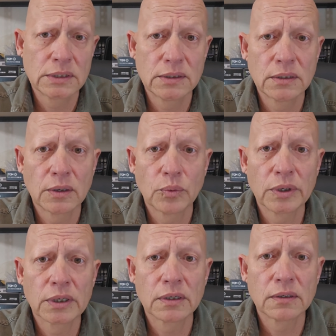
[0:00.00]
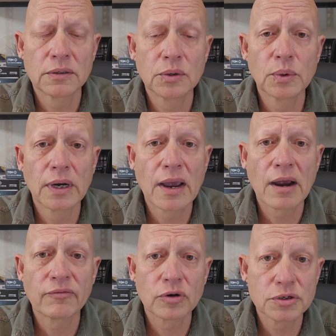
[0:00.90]
you know, we could do an
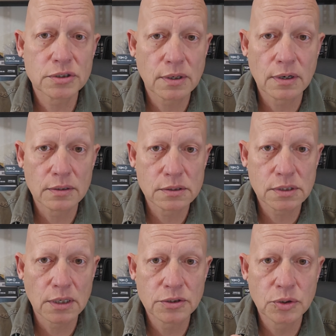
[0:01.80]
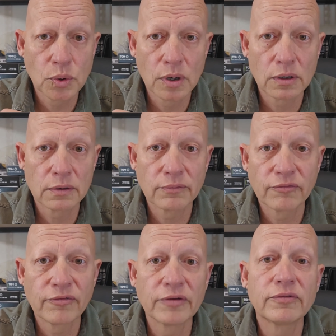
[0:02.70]
average there and say two hundred
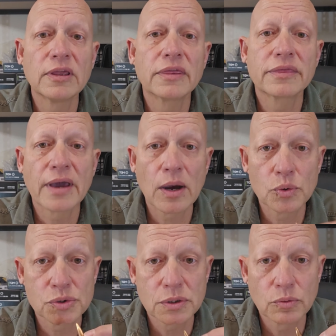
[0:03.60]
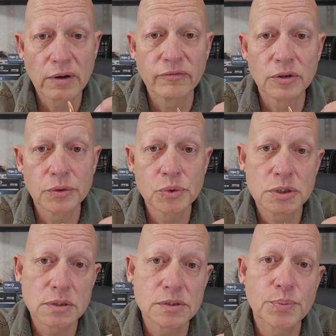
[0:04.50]
fifty thousand
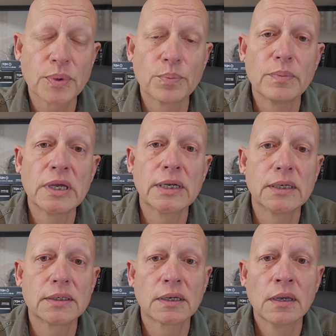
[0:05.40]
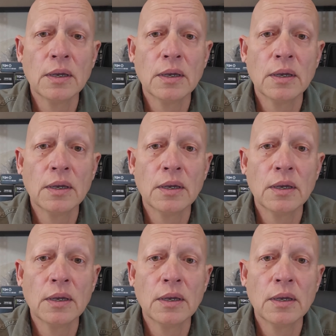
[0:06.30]
revolutions per minute,